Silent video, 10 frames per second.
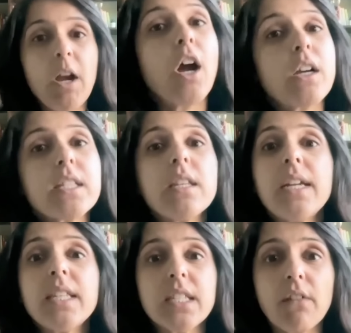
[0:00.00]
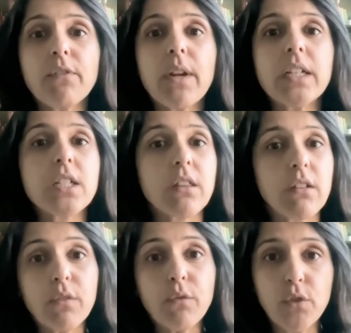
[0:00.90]
Oxalates affect
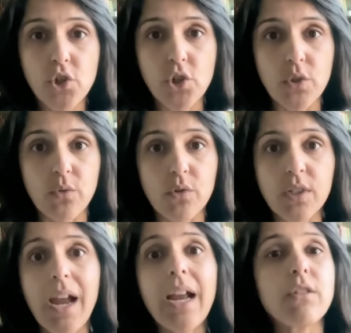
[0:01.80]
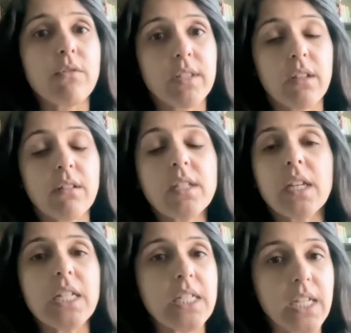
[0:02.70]
nerve tissues and result
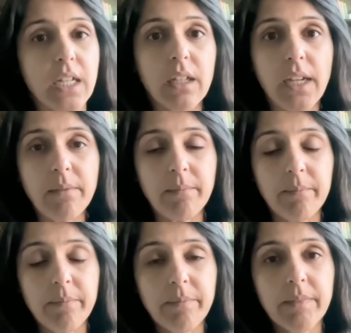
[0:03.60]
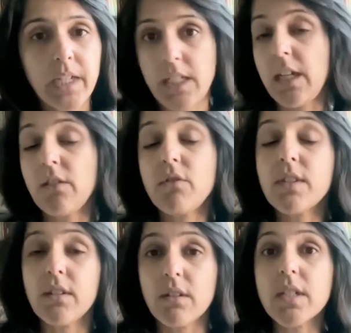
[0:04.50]
in tingling. It can
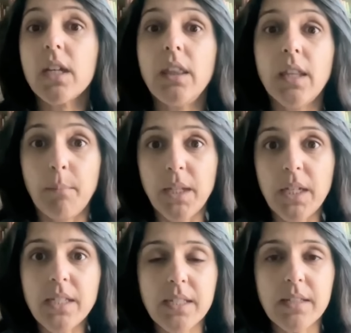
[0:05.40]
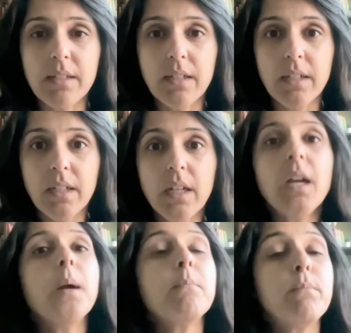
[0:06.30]
result in numbness,
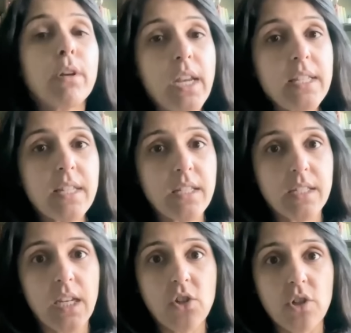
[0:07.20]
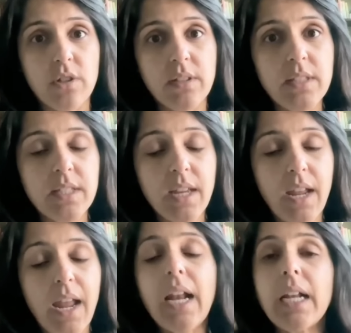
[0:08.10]
burning sensations,
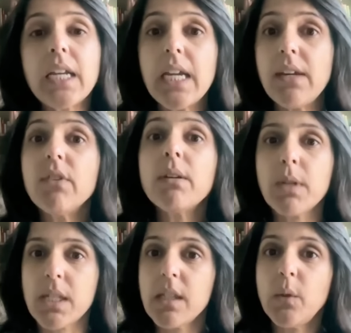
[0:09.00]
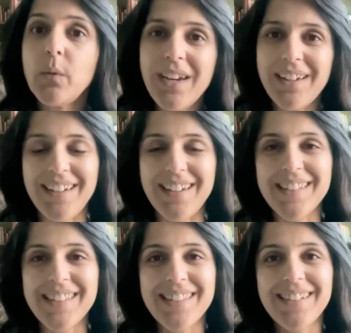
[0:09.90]
and even muscle
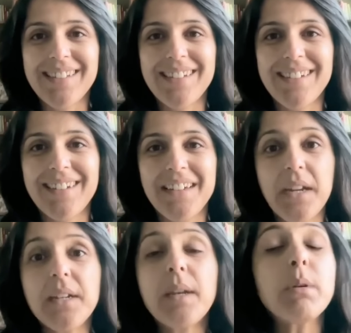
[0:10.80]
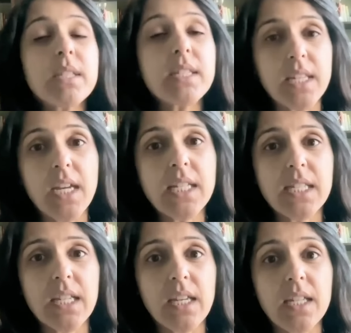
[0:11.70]
weakness. Number
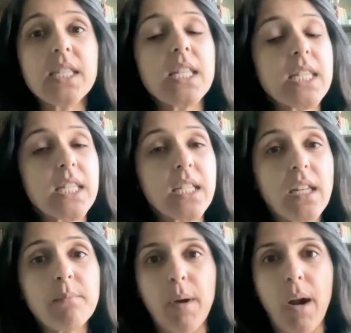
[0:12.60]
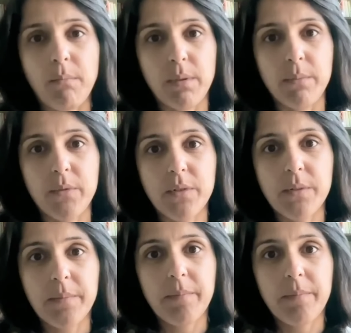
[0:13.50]
6 is skin problems.